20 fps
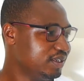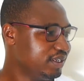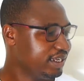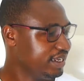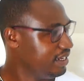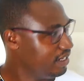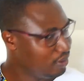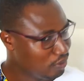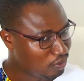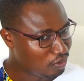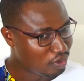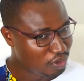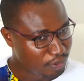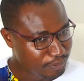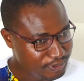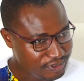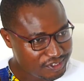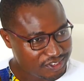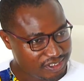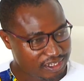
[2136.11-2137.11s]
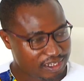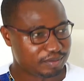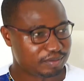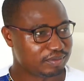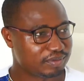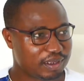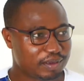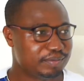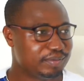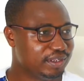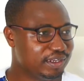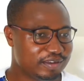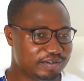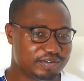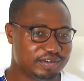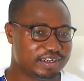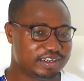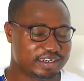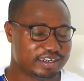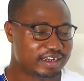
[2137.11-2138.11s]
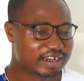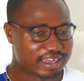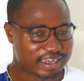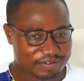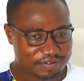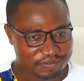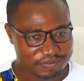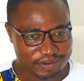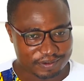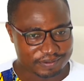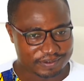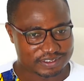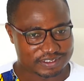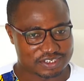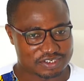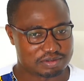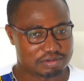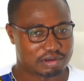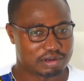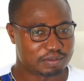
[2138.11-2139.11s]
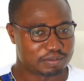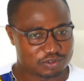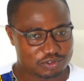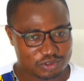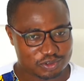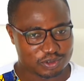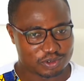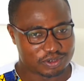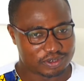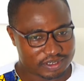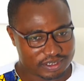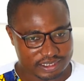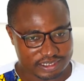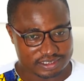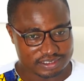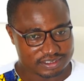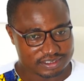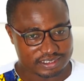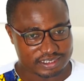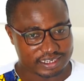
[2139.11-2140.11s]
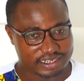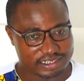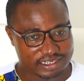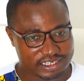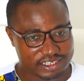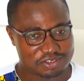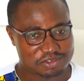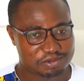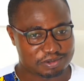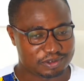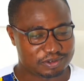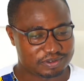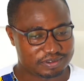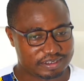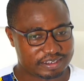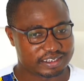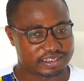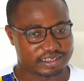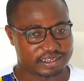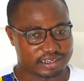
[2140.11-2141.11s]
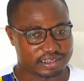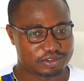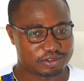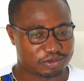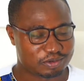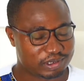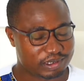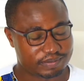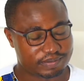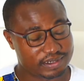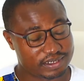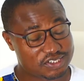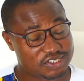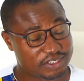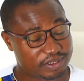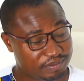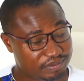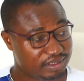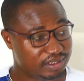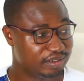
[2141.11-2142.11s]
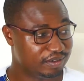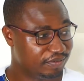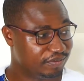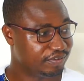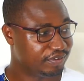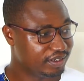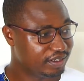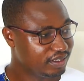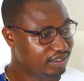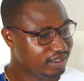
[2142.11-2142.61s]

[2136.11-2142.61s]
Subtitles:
And they will always come. I mean, even in the life of the richest one, I'm sure that there are days where you think that you could have done something different.